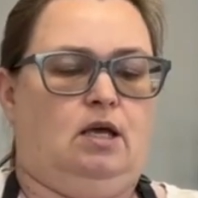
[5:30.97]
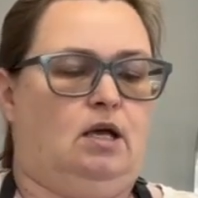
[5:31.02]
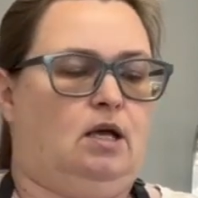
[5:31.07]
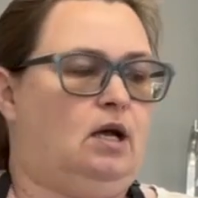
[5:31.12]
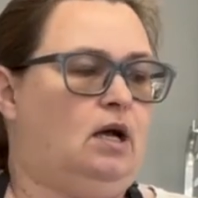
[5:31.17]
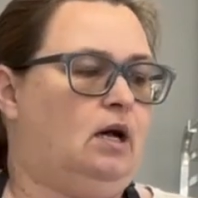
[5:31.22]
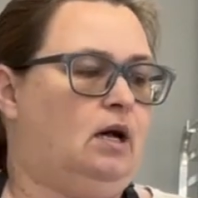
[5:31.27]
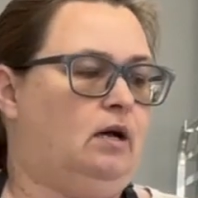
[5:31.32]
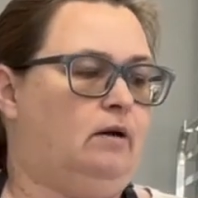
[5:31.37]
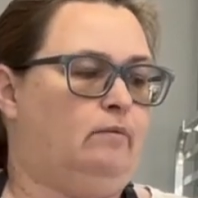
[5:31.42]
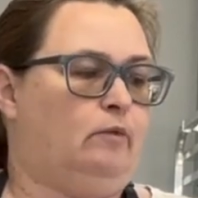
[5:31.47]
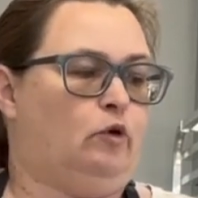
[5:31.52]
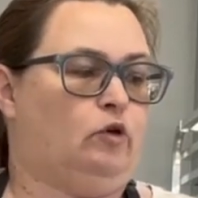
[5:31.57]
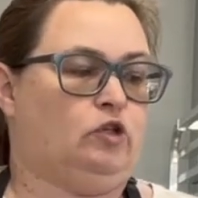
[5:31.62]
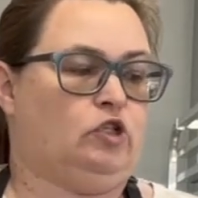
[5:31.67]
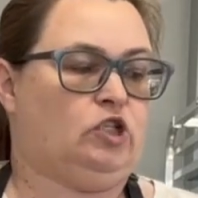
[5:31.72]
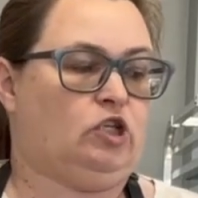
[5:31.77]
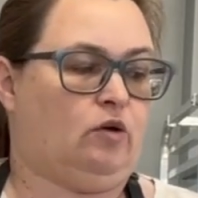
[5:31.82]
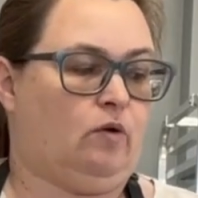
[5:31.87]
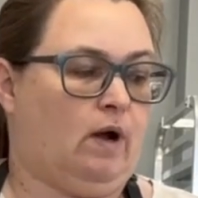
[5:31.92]
or
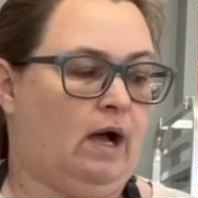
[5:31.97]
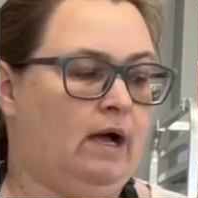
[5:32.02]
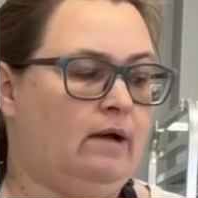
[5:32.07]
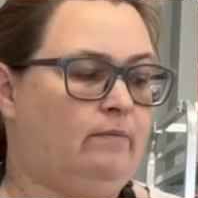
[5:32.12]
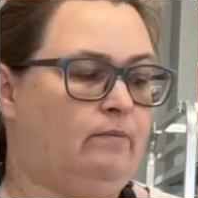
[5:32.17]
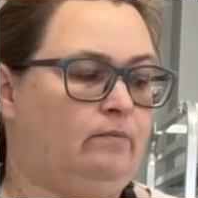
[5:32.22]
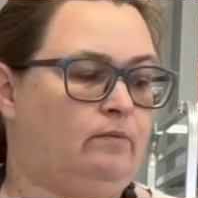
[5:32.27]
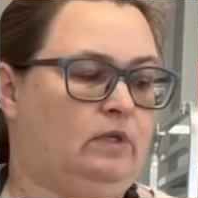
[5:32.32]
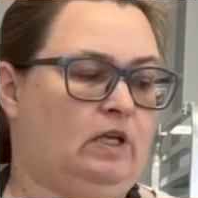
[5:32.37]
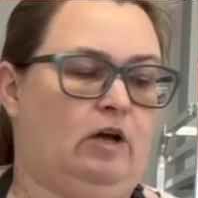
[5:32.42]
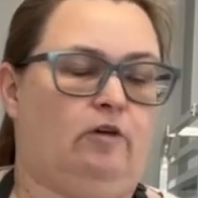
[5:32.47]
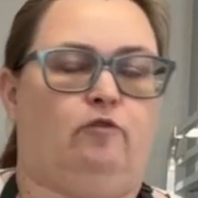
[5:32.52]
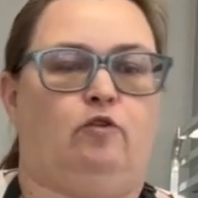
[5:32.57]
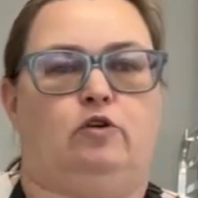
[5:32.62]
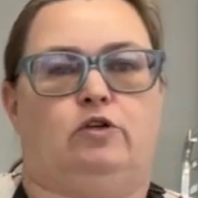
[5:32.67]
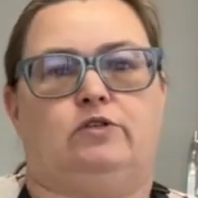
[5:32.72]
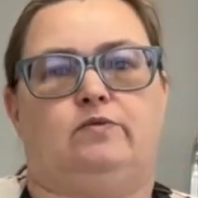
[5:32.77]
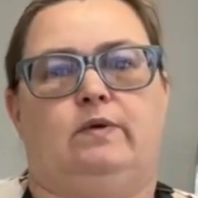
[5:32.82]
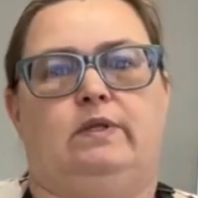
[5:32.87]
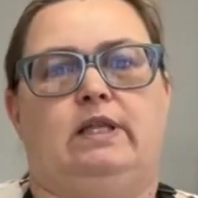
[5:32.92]
show up. Now of
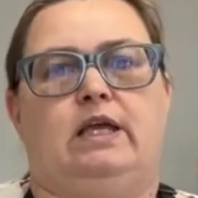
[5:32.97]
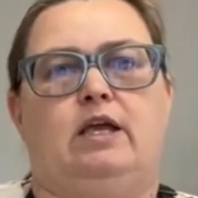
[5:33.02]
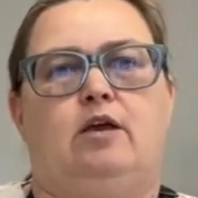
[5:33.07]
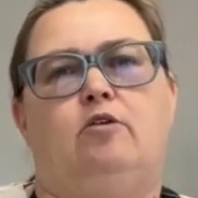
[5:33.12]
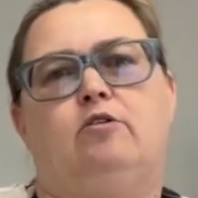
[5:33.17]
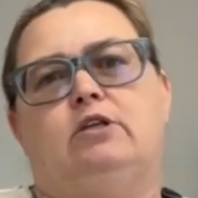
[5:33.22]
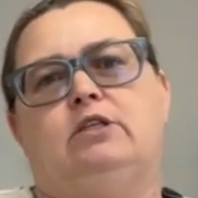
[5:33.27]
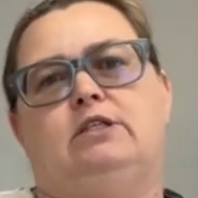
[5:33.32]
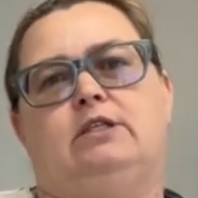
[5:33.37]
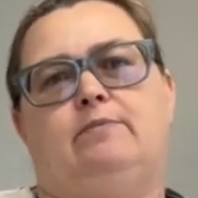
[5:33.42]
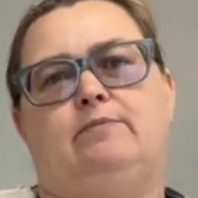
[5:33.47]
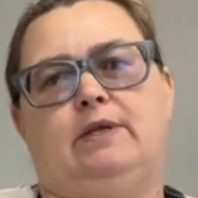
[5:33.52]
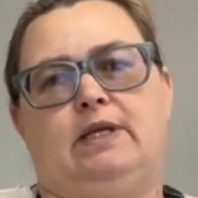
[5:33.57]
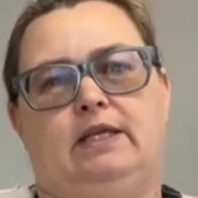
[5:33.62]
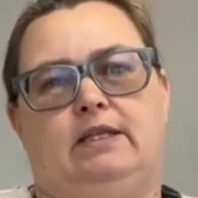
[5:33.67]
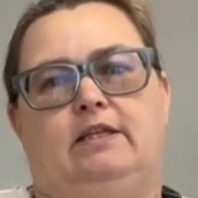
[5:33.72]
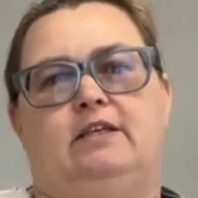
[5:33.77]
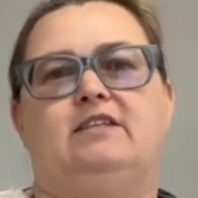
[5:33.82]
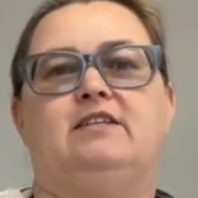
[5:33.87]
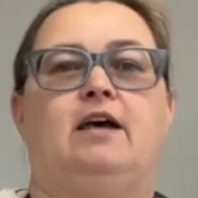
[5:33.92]
course when they go to dump it
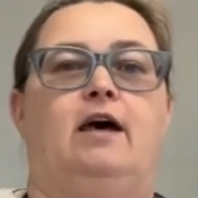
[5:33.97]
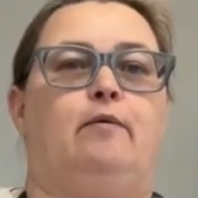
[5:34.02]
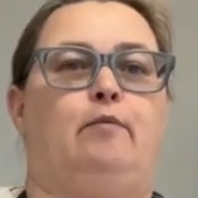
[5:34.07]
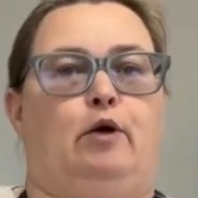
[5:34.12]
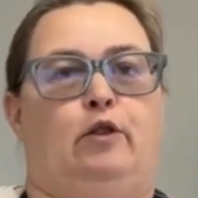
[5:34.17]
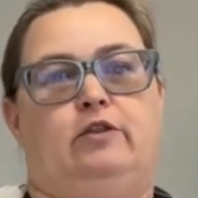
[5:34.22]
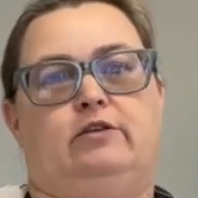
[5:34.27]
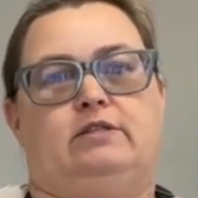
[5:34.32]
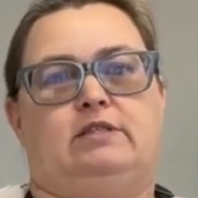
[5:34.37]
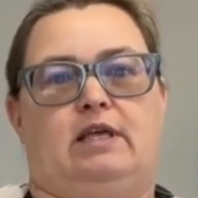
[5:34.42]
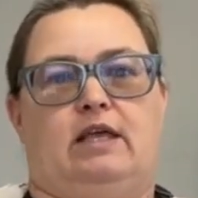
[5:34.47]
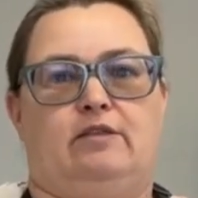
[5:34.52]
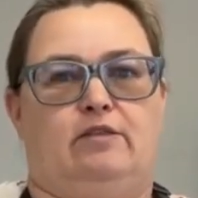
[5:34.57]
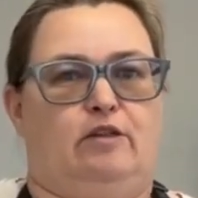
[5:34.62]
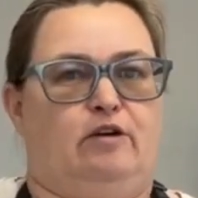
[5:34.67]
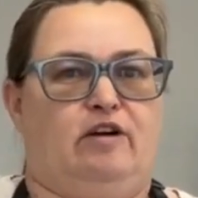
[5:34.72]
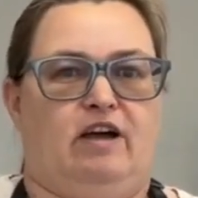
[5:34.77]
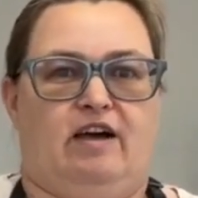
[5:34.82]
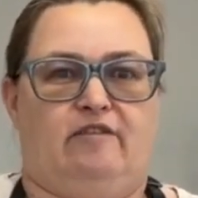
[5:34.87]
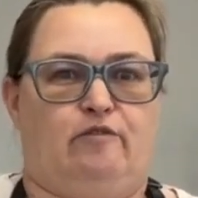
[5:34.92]
in the tub, all of a sudden
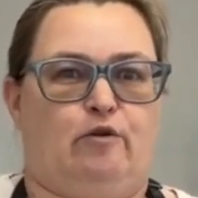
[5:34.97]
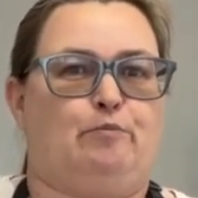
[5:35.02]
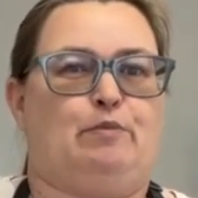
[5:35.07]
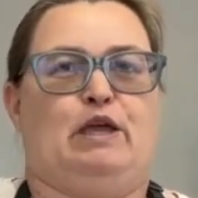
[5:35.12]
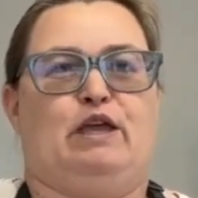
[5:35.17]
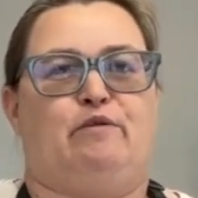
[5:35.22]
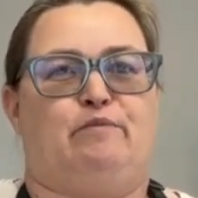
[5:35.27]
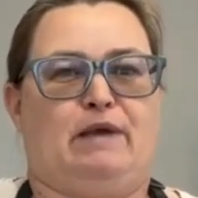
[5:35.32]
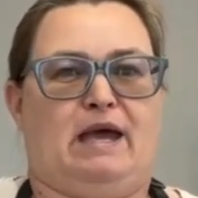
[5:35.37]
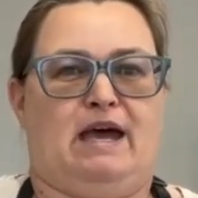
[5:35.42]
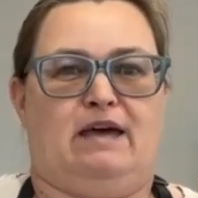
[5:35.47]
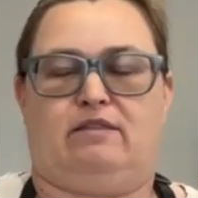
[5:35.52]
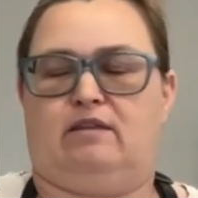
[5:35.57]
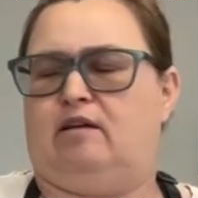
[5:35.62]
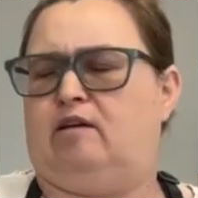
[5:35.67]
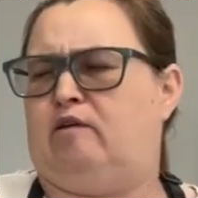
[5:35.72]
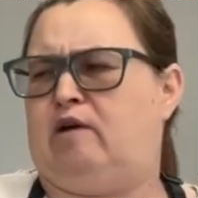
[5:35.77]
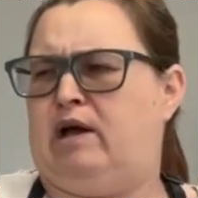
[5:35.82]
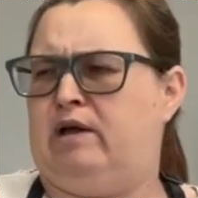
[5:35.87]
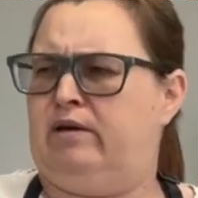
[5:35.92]
they'll have a pink bath and
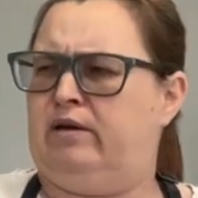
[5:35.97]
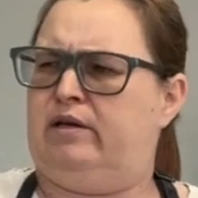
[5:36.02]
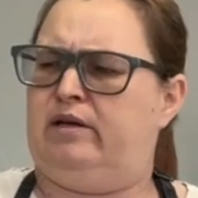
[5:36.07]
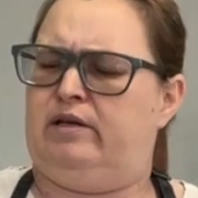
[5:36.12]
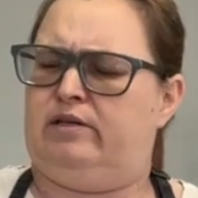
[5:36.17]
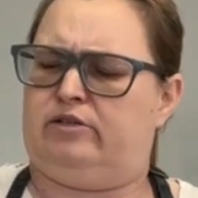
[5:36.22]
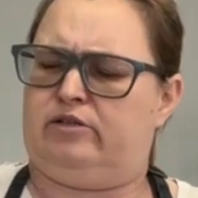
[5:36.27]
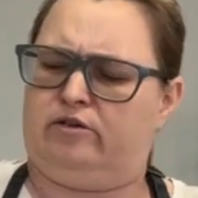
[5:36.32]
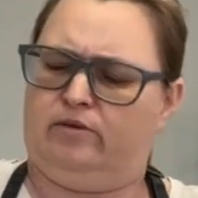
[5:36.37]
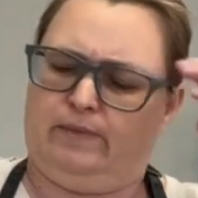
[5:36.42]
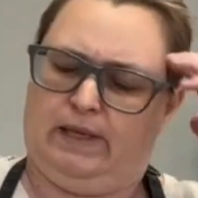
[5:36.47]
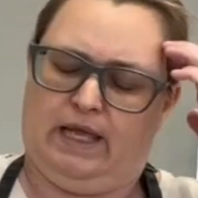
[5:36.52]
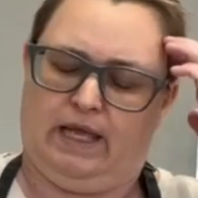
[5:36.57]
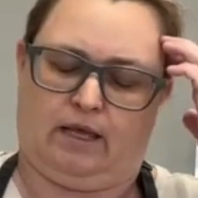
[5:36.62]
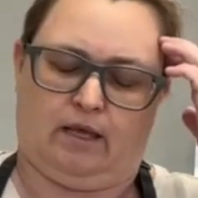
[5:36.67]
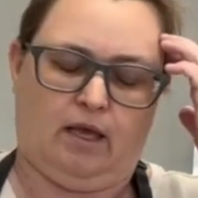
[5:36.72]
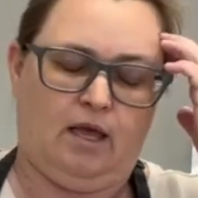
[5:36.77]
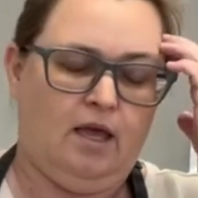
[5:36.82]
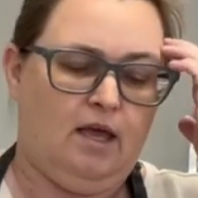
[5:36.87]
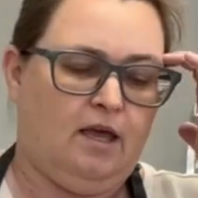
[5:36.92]
go, how did it turn pink?